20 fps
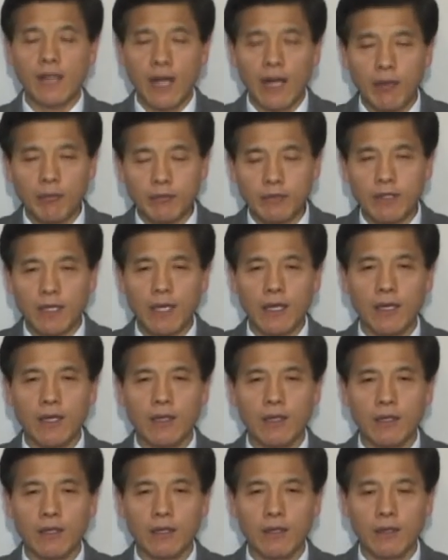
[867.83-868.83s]
They
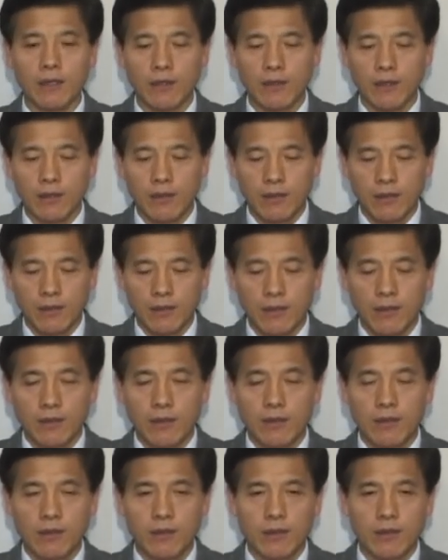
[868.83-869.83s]
are all
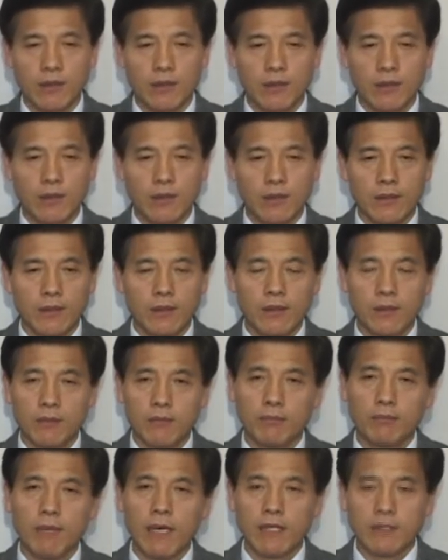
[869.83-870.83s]
deceptions,
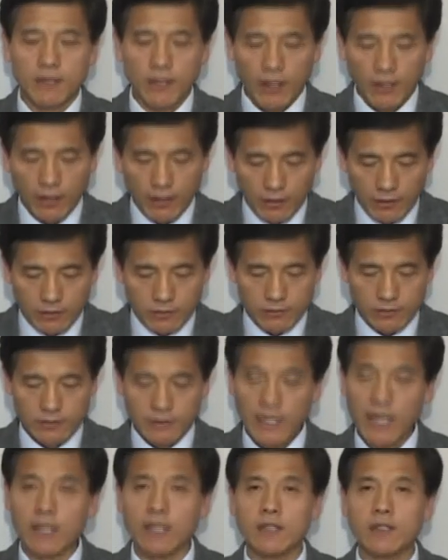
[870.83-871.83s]
and
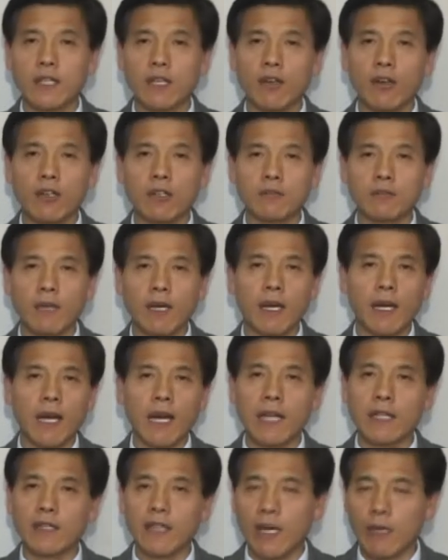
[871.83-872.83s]
without
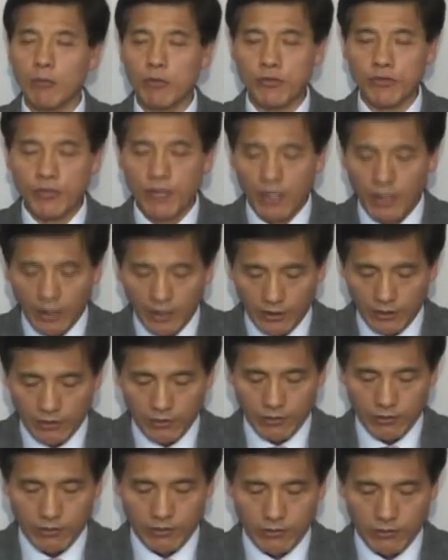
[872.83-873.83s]
prayer we
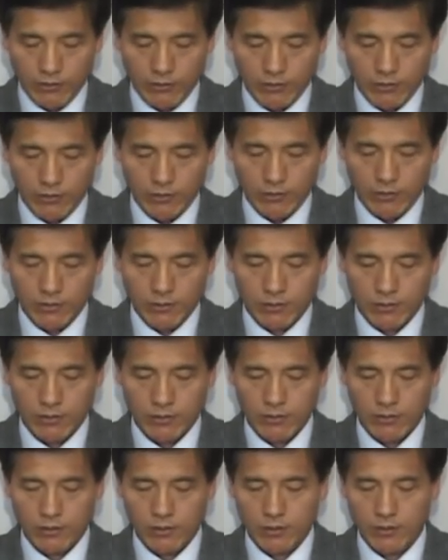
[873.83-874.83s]
cannot
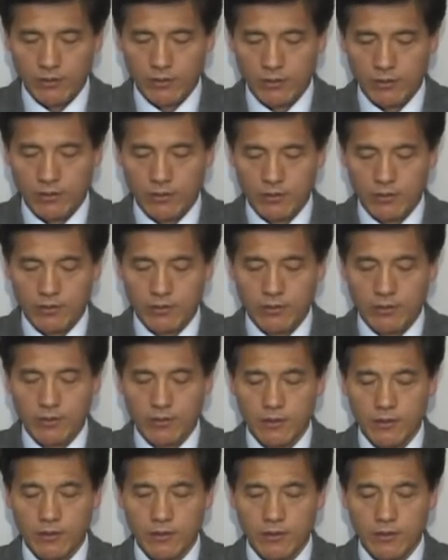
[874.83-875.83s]
discern them
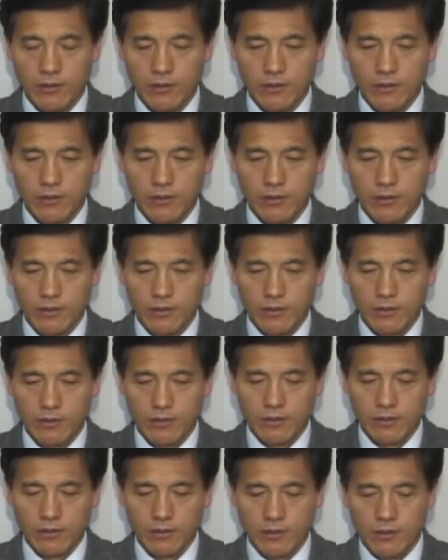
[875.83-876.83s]
and
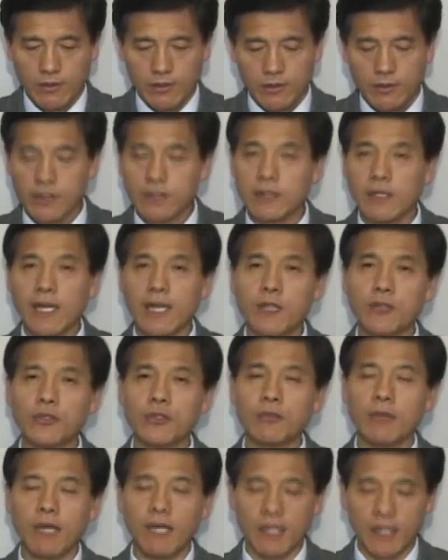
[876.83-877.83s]
overcome the
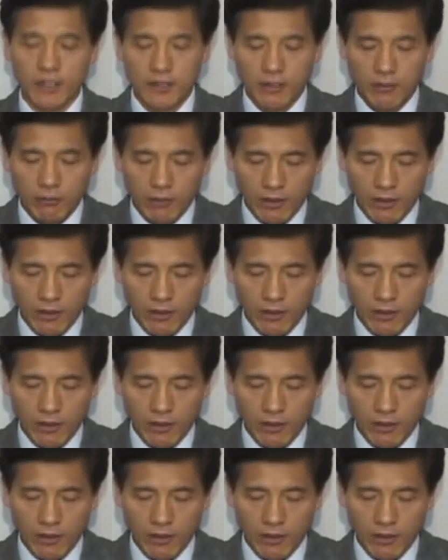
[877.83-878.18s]
devil.